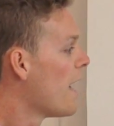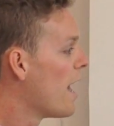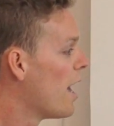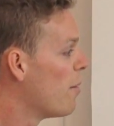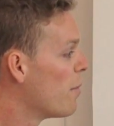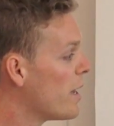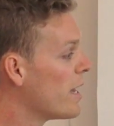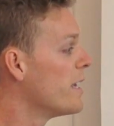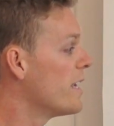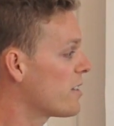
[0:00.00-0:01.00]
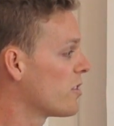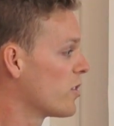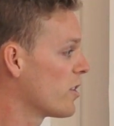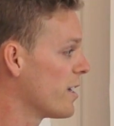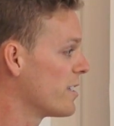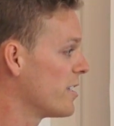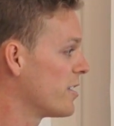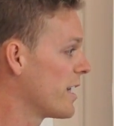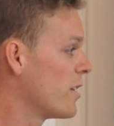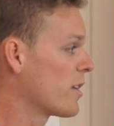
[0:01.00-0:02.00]
Yes, it's a good idea
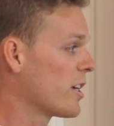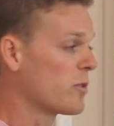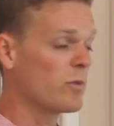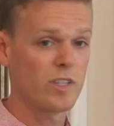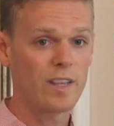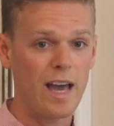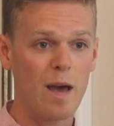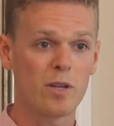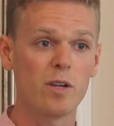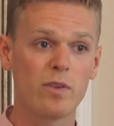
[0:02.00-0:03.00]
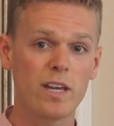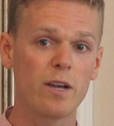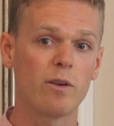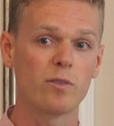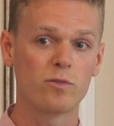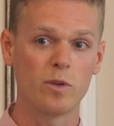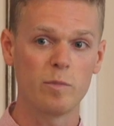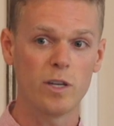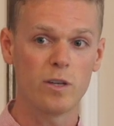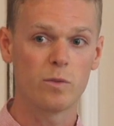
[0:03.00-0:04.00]
to get your customers in the habit of hearing
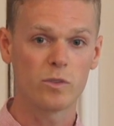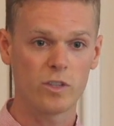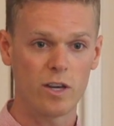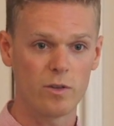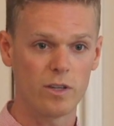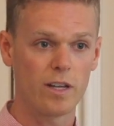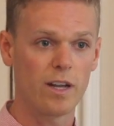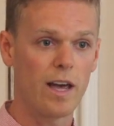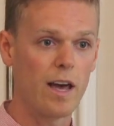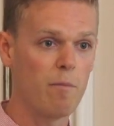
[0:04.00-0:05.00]
from you so that